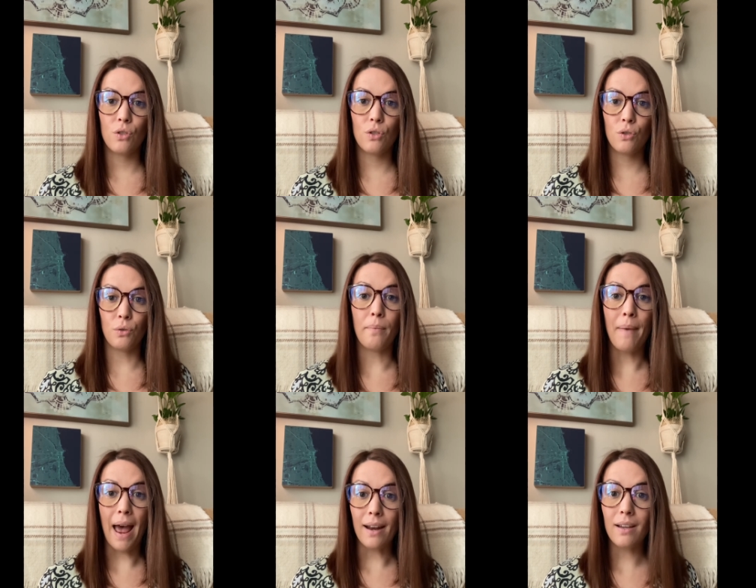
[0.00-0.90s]

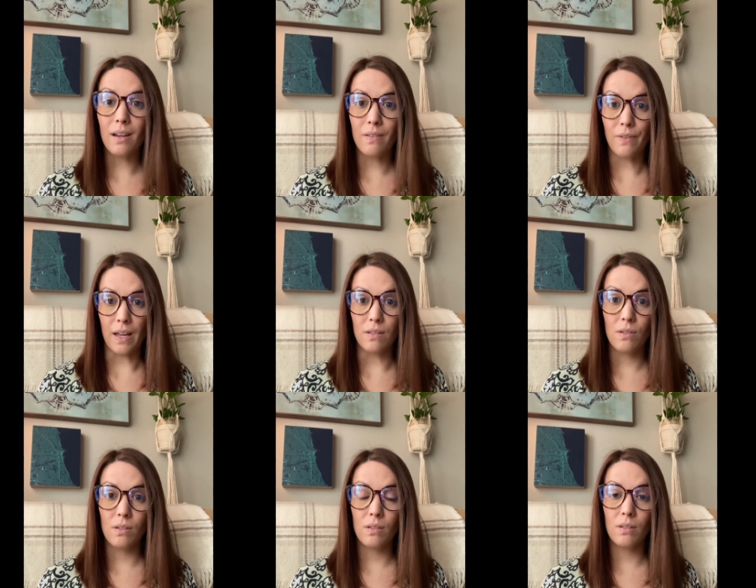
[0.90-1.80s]
traumatic
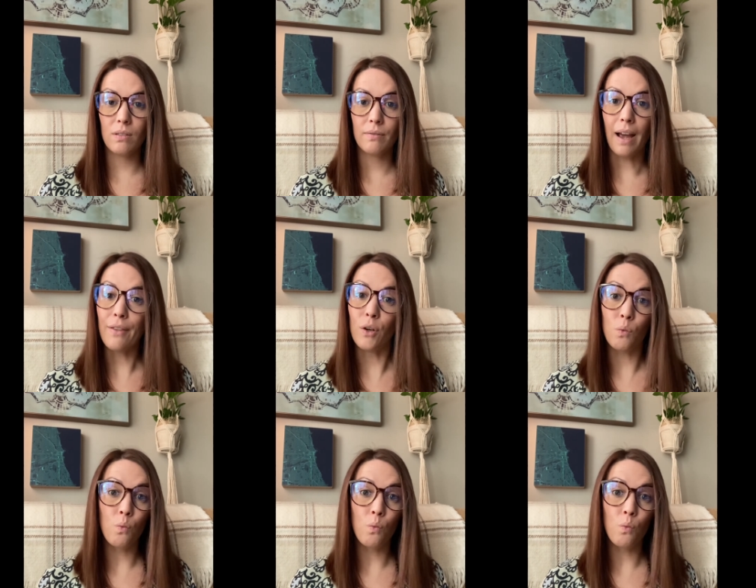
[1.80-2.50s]
events, either